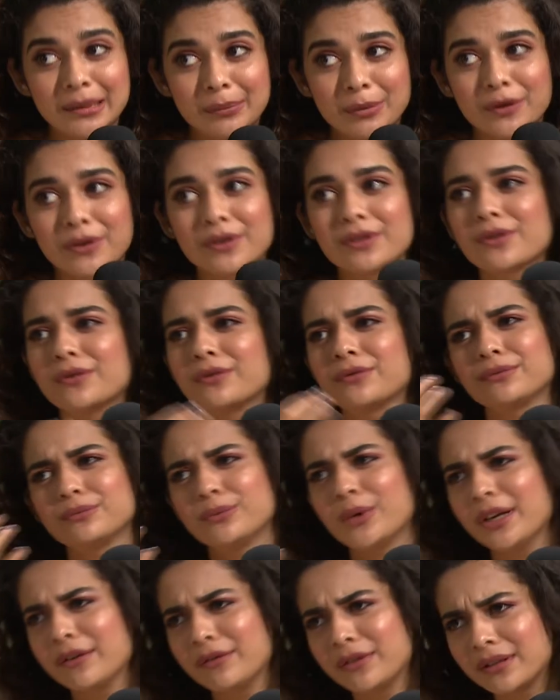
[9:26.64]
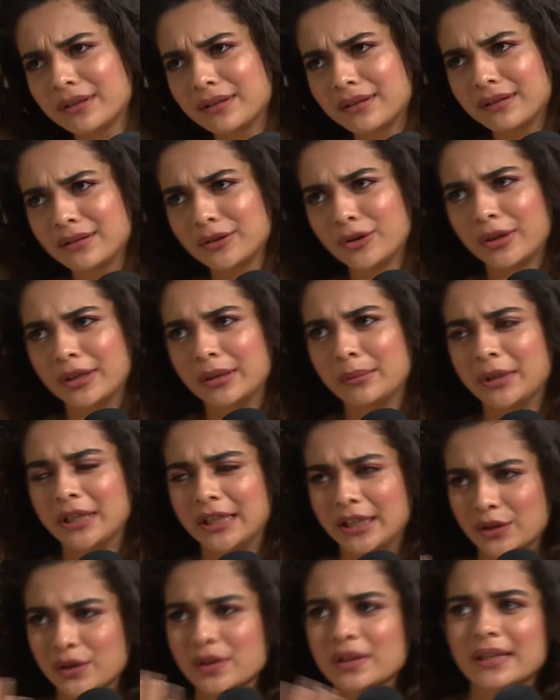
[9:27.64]
because of whatever your
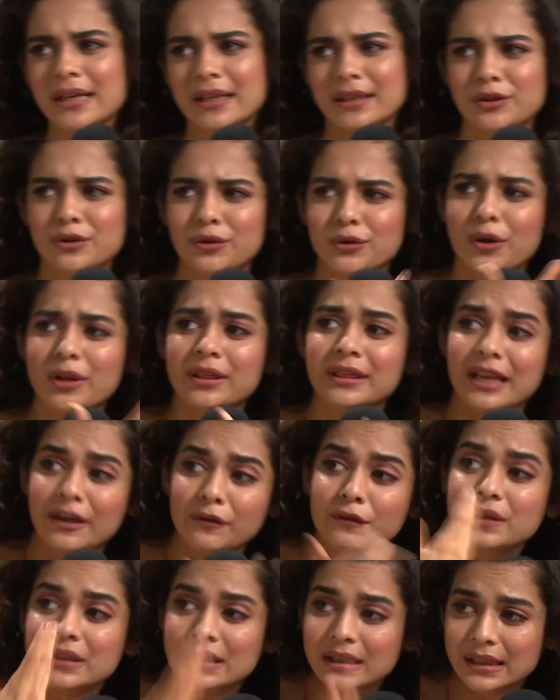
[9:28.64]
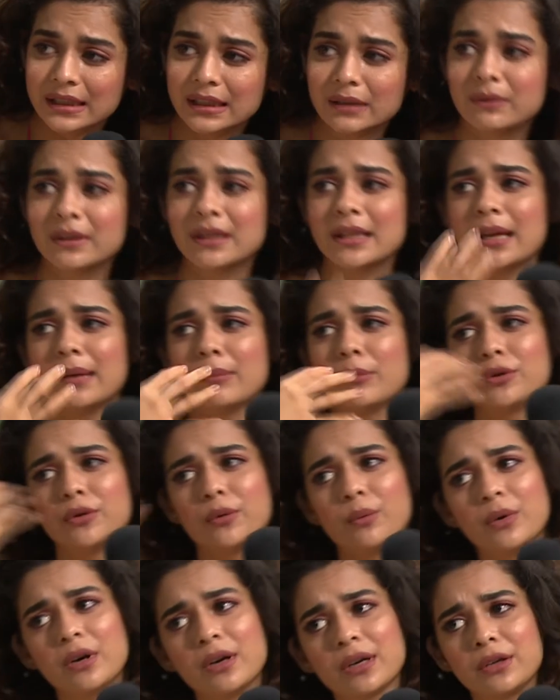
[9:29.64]
limitations are, that you're not there physically with them or
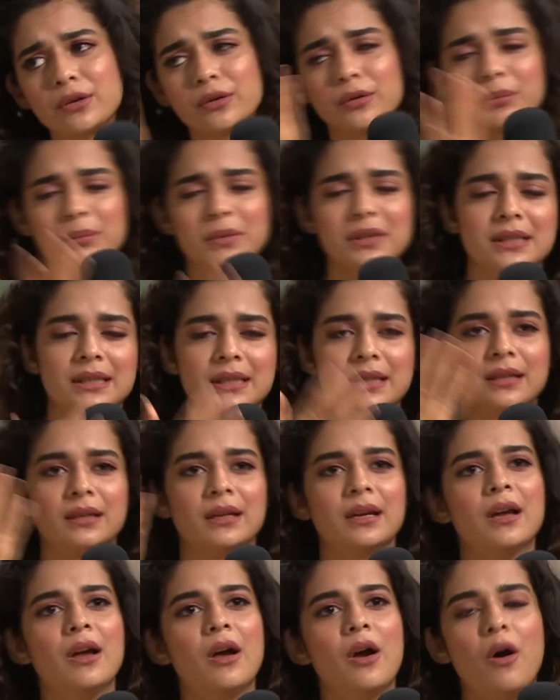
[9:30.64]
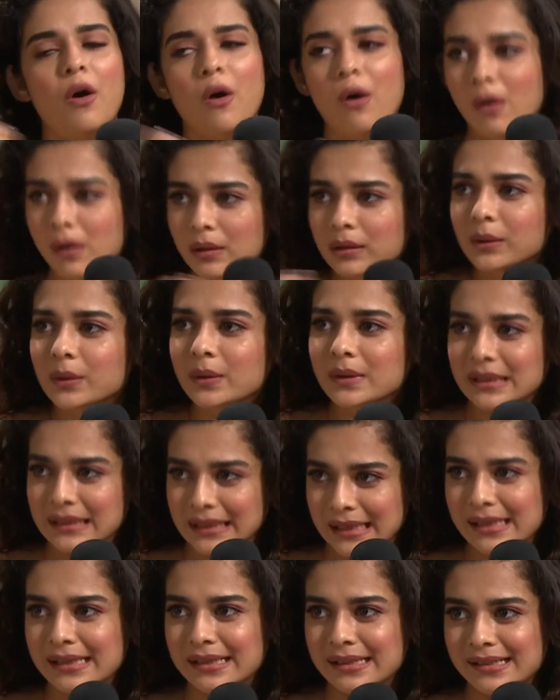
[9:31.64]
you're working, you're busy, and all those
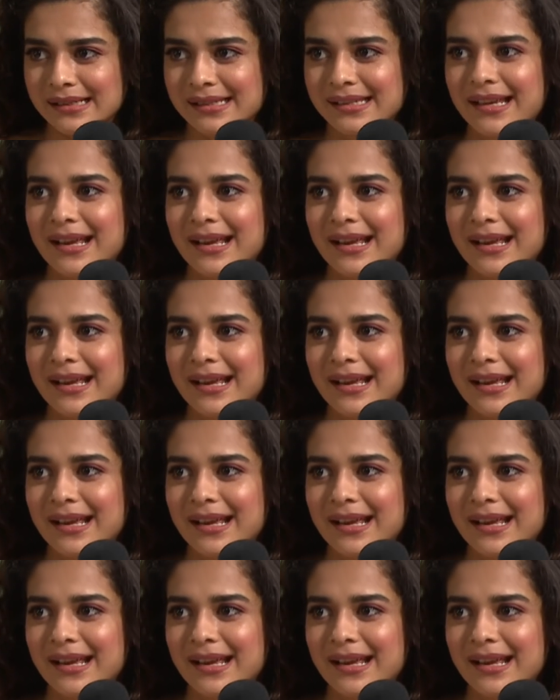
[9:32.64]
things.